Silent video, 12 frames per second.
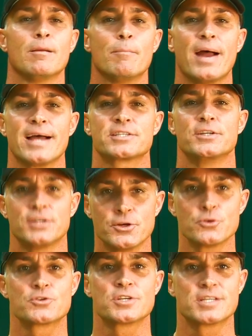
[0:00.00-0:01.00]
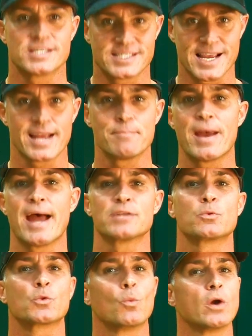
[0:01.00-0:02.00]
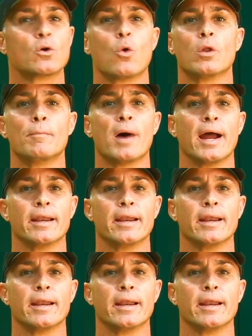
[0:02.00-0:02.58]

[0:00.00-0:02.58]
Bass continues to design bats with one goal in mind,